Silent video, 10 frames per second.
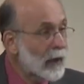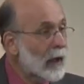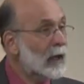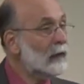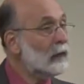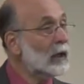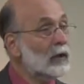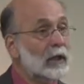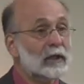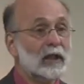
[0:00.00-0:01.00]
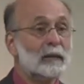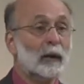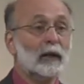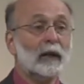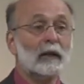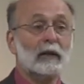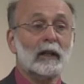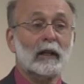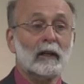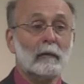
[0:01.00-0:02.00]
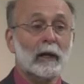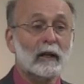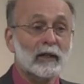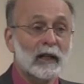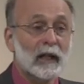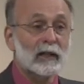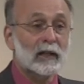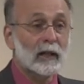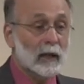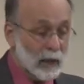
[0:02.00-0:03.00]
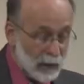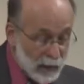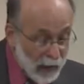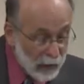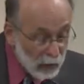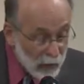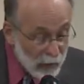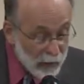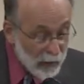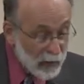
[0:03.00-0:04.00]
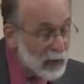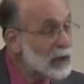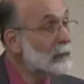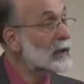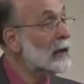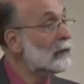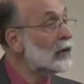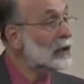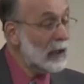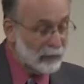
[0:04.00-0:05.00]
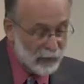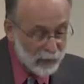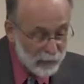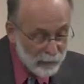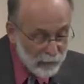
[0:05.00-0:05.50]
And if we look at this politically in the bigger sense, take a look at September 11th.